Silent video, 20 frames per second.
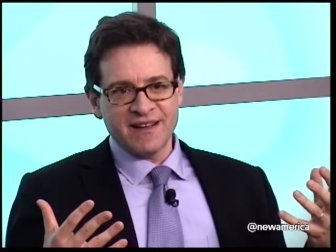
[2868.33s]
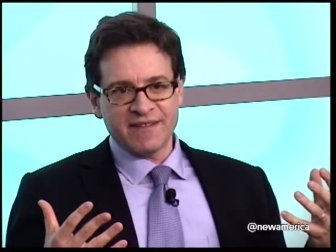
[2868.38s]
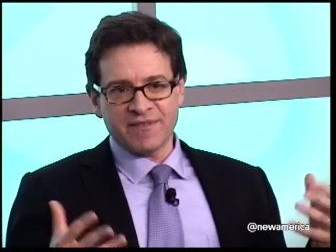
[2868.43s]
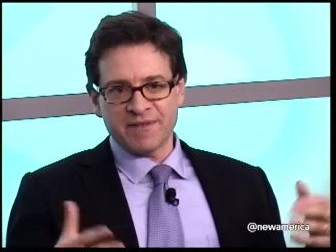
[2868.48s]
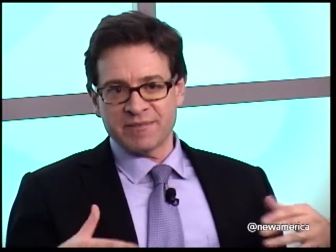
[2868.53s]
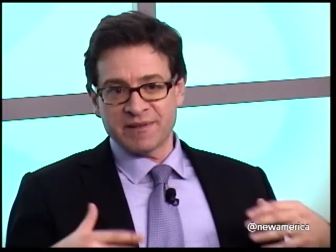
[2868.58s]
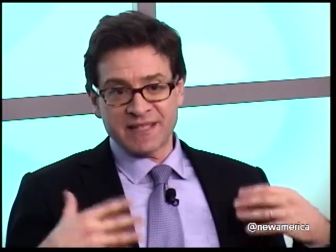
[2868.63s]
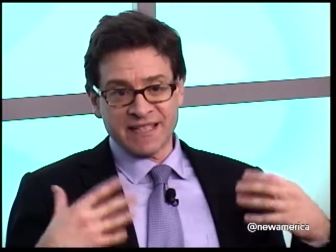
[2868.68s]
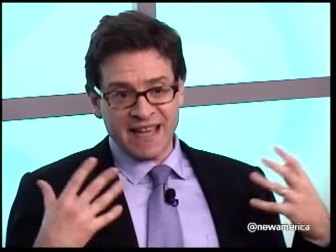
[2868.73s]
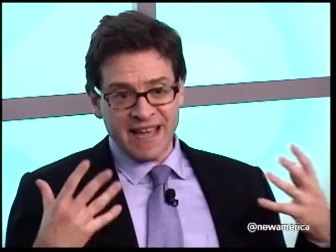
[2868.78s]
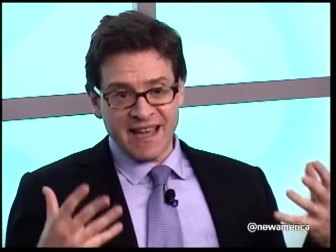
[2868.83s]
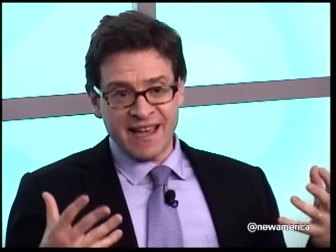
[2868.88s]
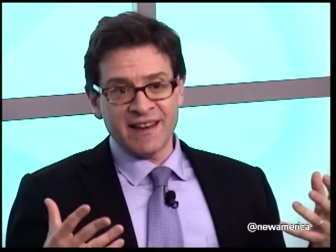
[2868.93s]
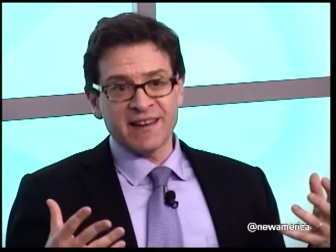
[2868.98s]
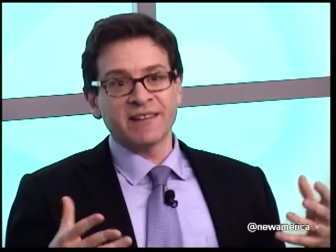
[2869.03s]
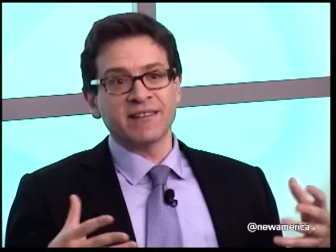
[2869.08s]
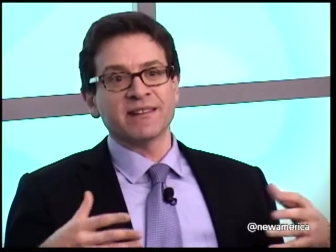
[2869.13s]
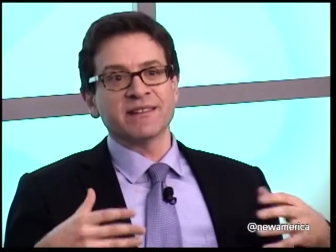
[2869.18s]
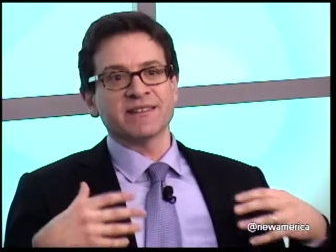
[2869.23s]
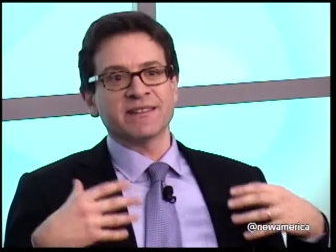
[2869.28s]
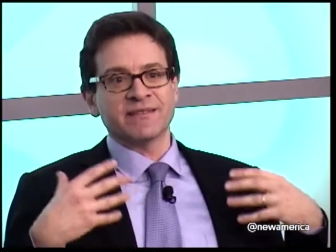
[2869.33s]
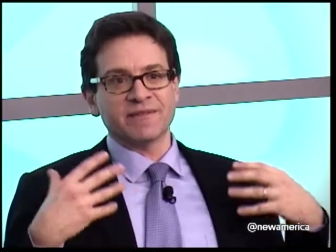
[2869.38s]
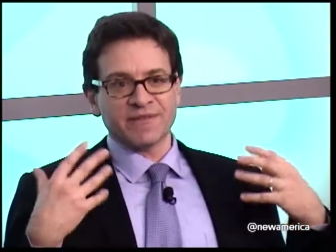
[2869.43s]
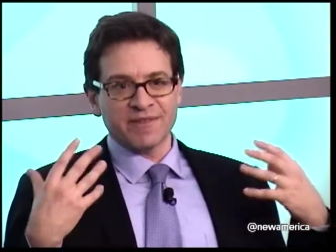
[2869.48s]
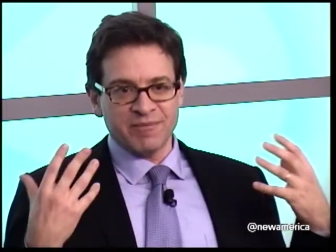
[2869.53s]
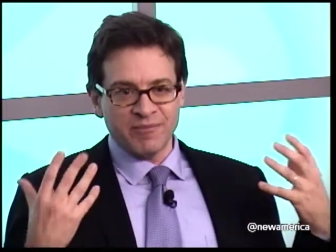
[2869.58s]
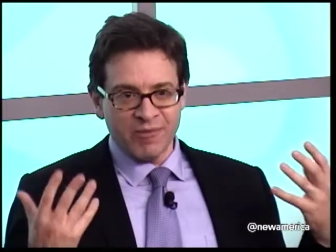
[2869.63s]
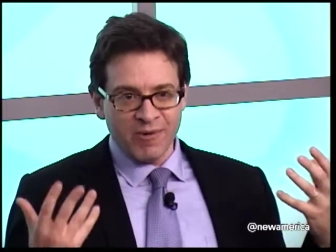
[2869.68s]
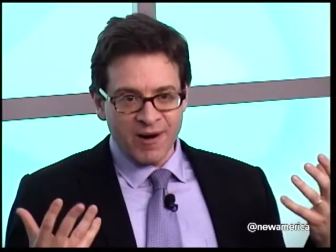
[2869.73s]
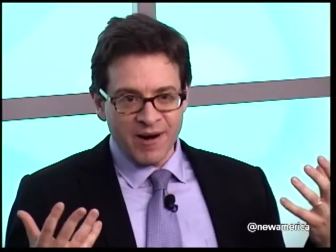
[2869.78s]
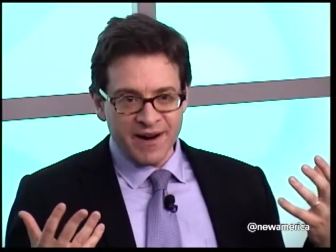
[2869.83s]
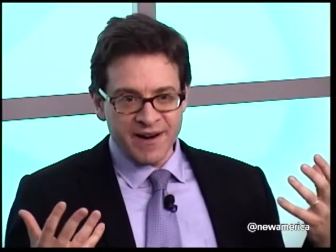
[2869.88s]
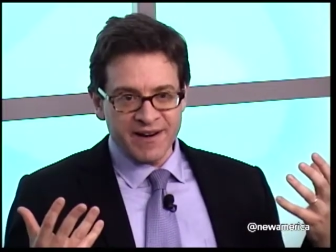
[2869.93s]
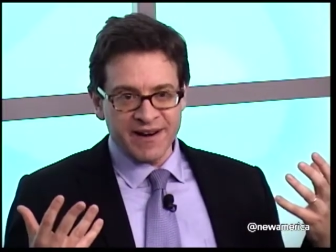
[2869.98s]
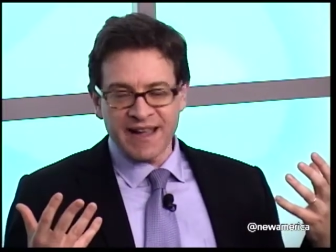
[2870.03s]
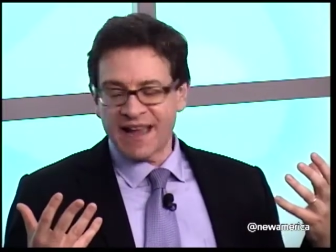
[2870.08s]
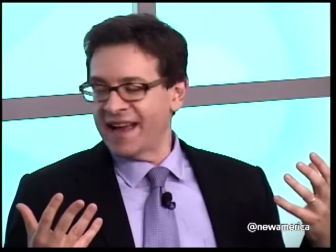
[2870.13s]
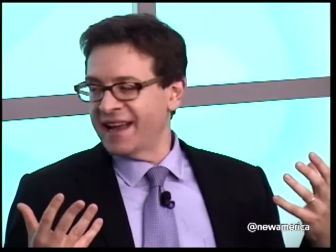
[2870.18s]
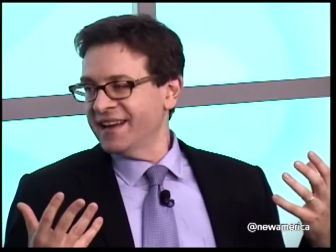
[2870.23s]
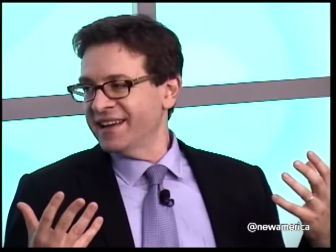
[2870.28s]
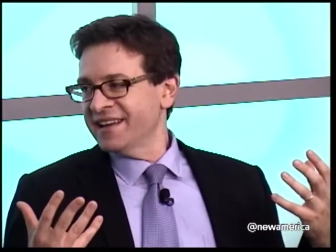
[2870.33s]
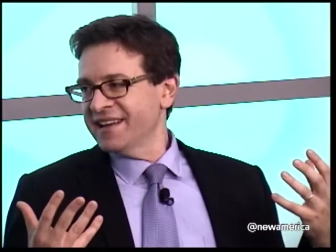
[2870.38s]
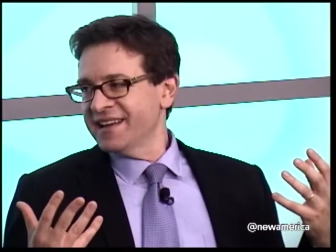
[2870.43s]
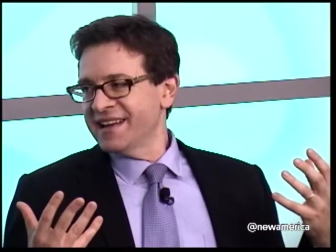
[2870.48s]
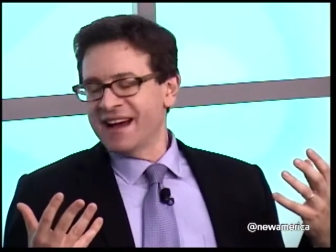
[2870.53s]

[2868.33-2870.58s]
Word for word: from scandals and from Watergate